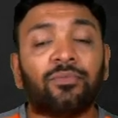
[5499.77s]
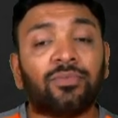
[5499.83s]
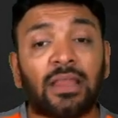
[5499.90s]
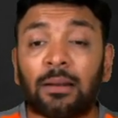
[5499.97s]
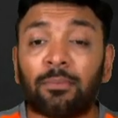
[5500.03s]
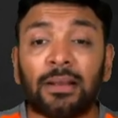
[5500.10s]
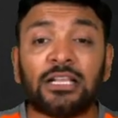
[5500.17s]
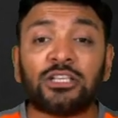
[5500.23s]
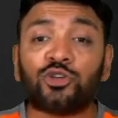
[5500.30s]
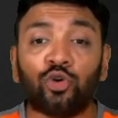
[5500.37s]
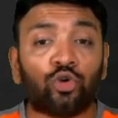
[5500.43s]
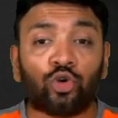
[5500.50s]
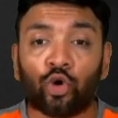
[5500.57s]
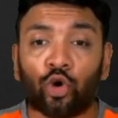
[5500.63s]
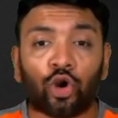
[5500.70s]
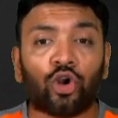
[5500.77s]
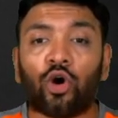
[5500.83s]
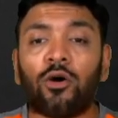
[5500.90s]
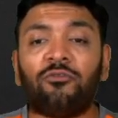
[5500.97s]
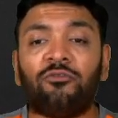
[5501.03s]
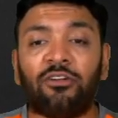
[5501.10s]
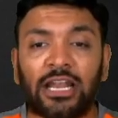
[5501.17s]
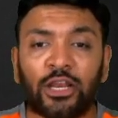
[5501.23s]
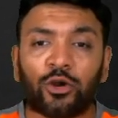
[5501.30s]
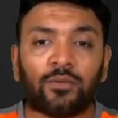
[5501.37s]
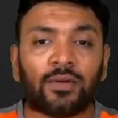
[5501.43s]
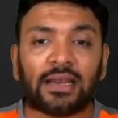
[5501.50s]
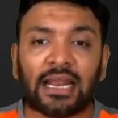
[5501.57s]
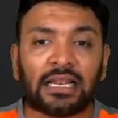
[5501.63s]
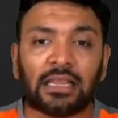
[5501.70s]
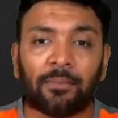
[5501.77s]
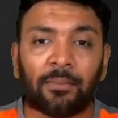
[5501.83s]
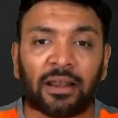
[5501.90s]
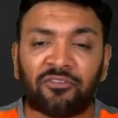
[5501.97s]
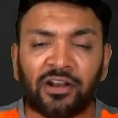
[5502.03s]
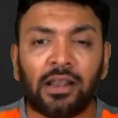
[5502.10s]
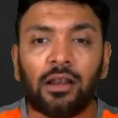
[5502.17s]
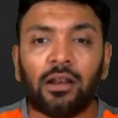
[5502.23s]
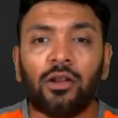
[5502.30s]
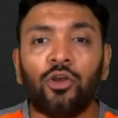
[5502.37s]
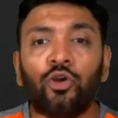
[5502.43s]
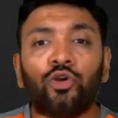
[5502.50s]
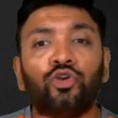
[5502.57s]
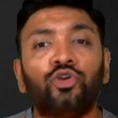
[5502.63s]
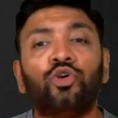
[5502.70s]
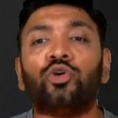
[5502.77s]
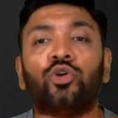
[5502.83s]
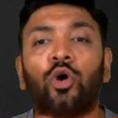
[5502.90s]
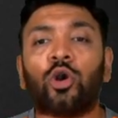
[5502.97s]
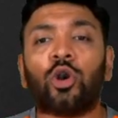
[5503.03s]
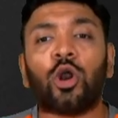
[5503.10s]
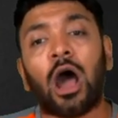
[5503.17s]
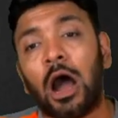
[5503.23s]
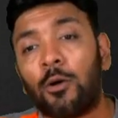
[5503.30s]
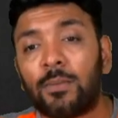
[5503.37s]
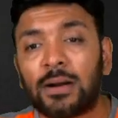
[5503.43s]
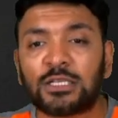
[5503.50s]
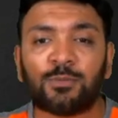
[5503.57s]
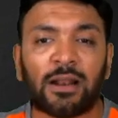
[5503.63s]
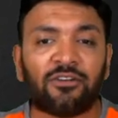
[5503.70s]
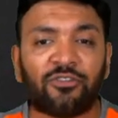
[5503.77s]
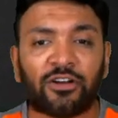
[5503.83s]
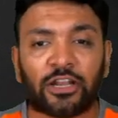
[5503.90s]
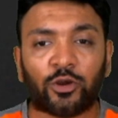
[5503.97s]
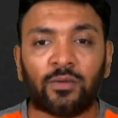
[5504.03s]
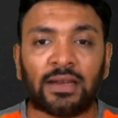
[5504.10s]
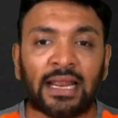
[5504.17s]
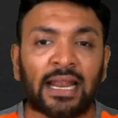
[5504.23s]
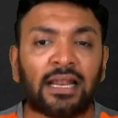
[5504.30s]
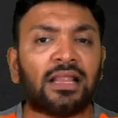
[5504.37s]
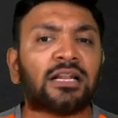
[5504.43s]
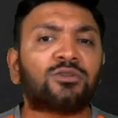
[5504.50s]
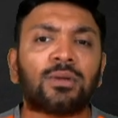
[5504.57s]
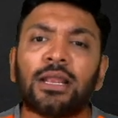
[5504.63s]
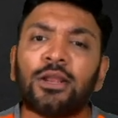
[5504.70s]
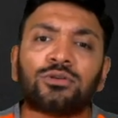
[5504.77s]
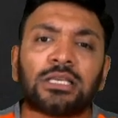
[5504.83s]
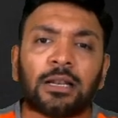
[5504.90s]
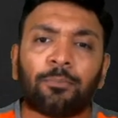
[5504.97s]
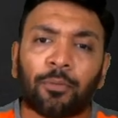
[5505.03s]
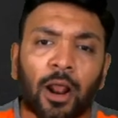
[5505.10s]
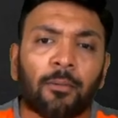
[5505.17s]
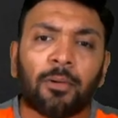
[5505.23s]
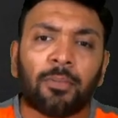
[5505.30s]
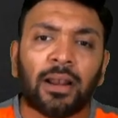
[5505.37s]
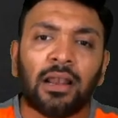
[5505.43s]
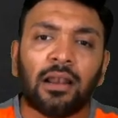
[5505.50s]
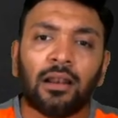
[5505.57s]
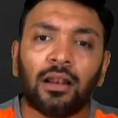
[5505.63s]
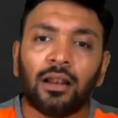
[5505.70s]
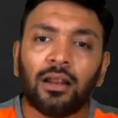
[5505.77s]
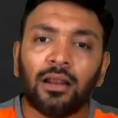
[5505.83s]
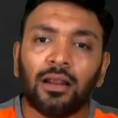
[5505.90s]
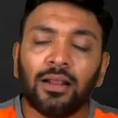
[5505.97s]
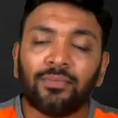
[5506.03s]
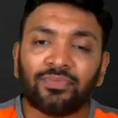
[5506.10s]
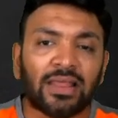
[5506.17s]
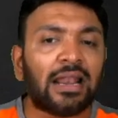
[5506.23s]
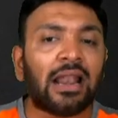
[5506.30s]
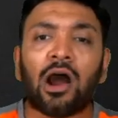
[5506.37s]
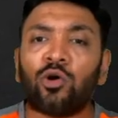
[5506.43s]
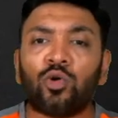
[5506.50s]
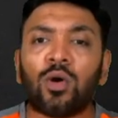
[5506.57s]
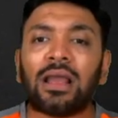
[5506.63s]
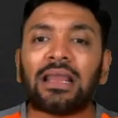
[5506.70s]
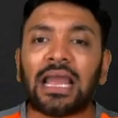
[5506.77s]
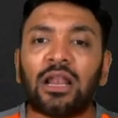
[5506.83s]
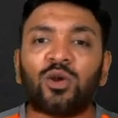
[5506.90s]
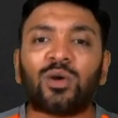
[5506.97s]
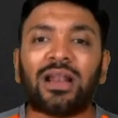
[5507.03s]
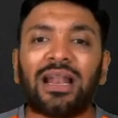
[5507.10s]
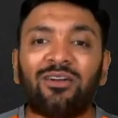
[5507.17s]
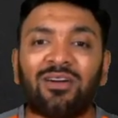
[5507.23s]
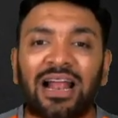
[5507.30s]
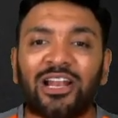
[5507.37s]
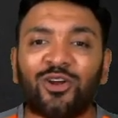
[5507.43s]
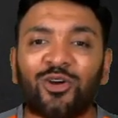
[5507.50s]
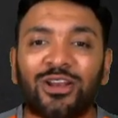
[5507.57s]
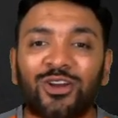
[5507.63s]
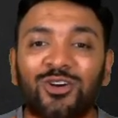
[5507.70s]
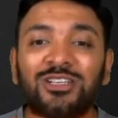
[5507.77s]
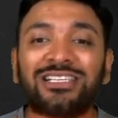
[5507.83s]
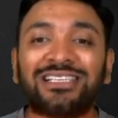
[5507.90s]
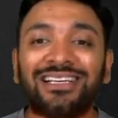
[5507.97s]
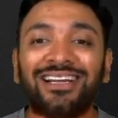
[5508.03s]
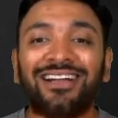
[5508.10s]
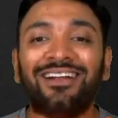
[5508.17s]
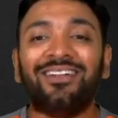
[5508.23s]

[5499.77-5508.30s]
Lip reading: That means you don't know when you will get the benefit. You don't know how much benefit you will get. That's why you said probable. Then how do I calculate value in use?